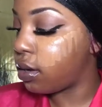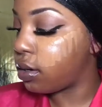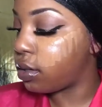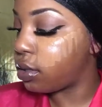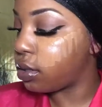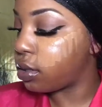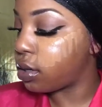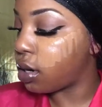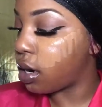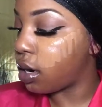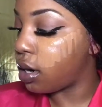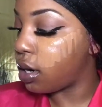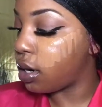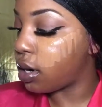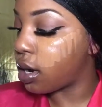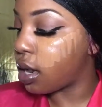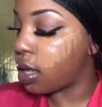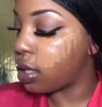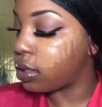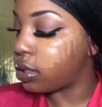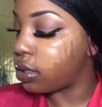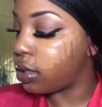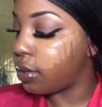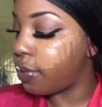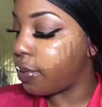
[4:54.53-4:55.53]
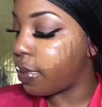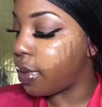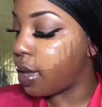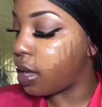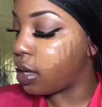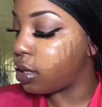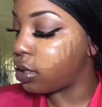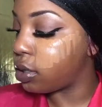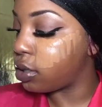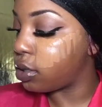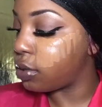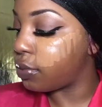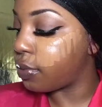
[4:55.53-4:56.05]
starting not to
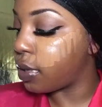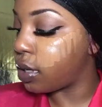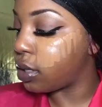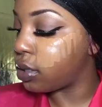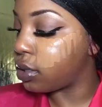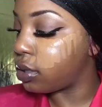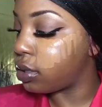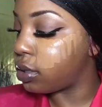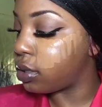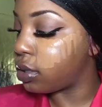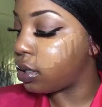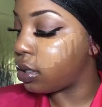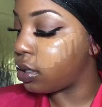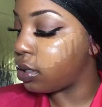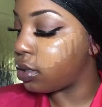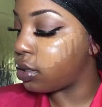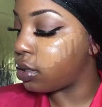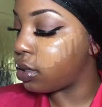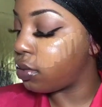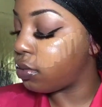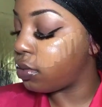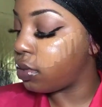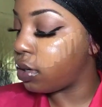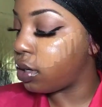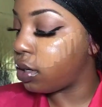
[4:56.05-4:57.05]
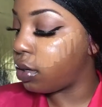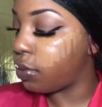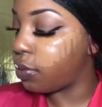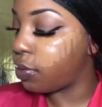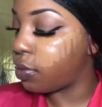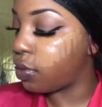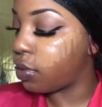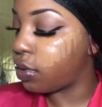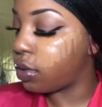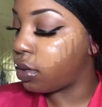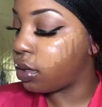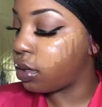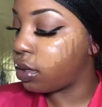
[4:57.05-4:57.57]
match my skin tone
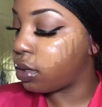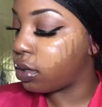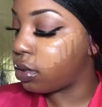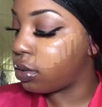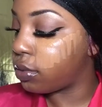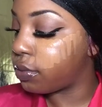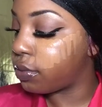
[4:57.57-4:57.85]
anymore.